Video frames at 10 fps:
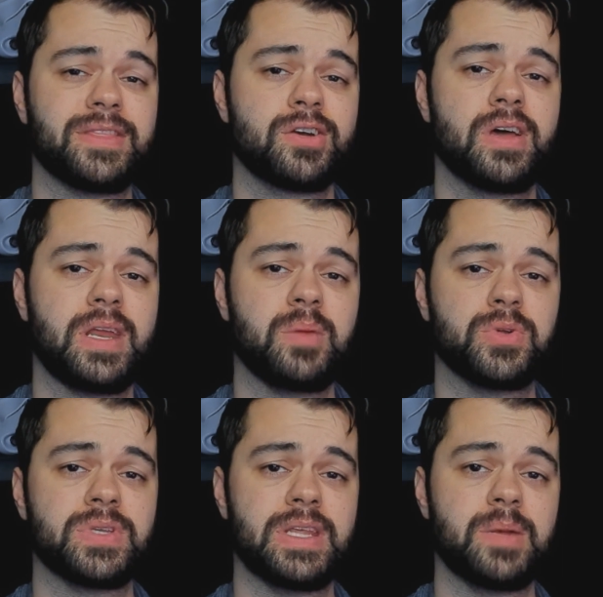they're not
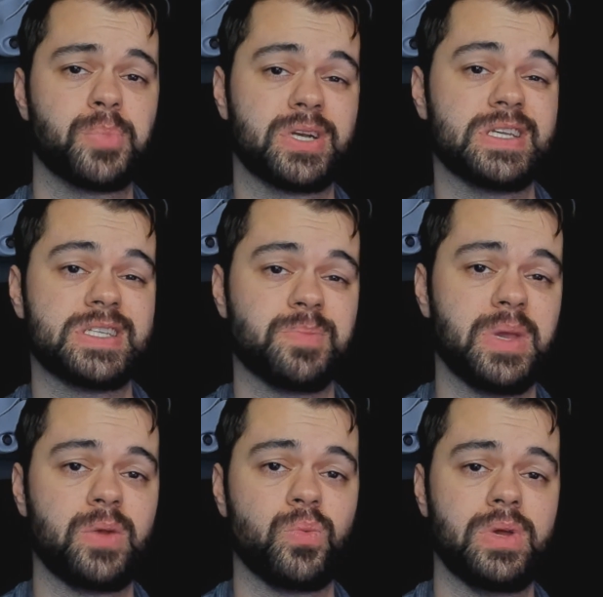able to then
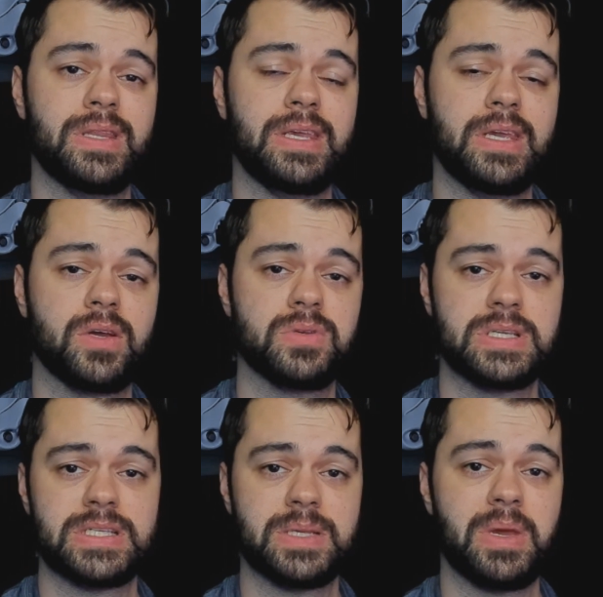participate in the
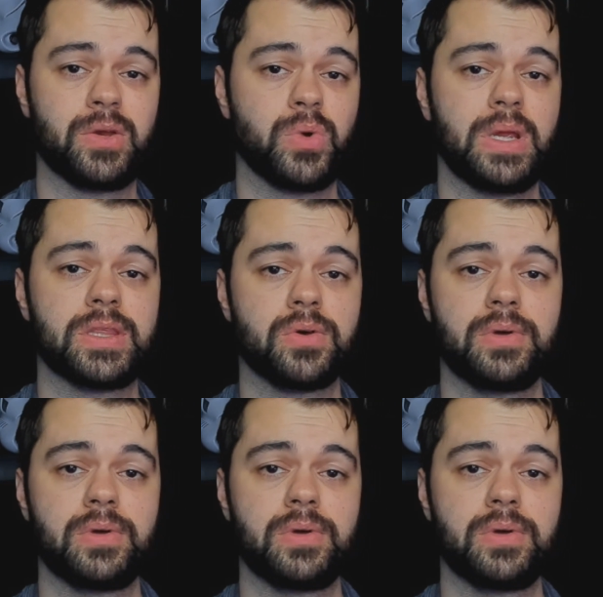ecosystem and create their own